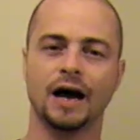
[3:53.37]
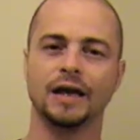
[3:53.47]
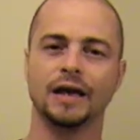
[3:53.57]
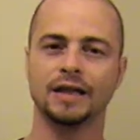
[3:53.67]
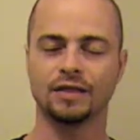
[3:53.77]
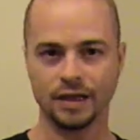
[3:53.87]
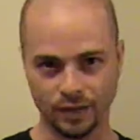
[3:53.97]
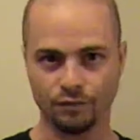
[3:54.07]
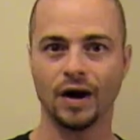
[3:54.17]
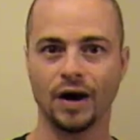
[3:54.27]
in
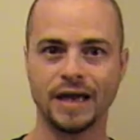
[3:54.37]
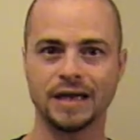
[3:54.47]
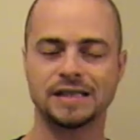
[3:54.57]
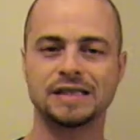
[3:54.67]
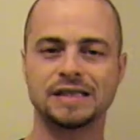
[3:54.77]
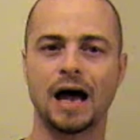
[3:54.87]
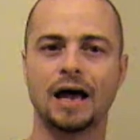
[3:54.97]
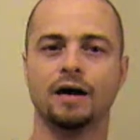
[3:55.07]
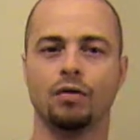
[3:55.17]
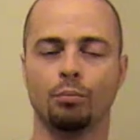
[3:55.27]
the Vikings
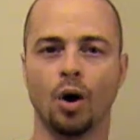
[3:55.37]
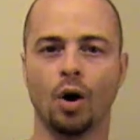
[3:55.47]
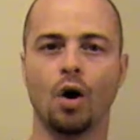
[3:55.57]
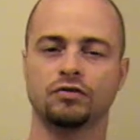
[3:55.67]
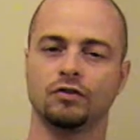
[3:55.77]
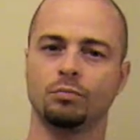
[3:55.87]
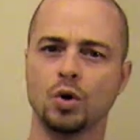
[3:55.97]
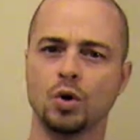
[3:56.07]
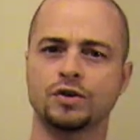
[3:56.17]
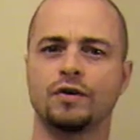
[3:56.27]
side of the ball. Since
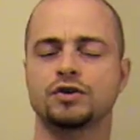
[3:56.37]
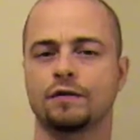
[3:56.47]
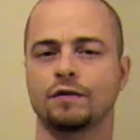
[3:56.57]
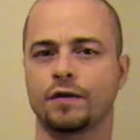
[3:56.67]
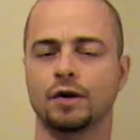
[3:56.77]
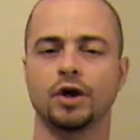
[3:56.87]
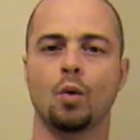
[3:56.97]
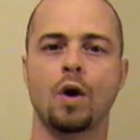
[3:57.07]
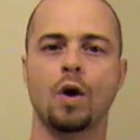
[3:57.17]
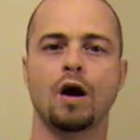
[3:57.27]
most of us are fairly
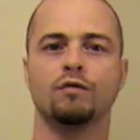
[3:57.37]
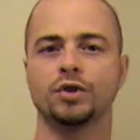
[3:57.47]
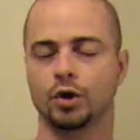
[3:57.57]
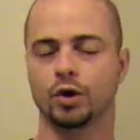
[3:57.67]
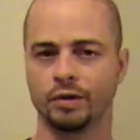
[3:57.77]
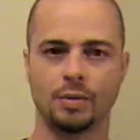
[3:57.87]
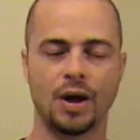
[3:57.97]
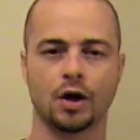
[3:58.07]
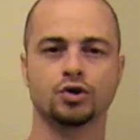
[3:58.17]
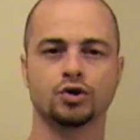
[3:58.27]
aware of what the Green Bay
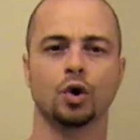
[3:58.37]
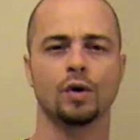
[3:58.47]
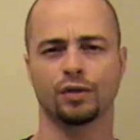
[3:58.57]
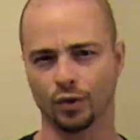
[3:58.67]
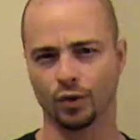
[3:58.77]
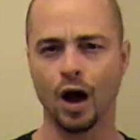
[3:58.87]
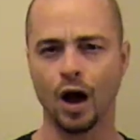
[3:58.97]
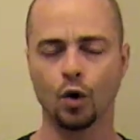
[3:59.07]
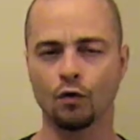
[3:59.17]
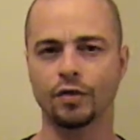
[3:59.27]
Packers are going through, I'll
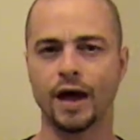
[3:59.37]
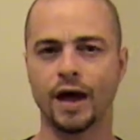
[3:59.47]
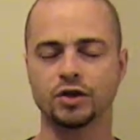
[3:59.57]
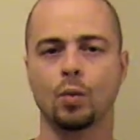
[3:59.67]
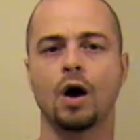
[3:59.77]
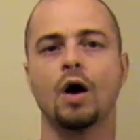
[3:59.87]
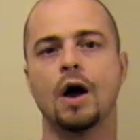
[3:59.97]
go over that as well.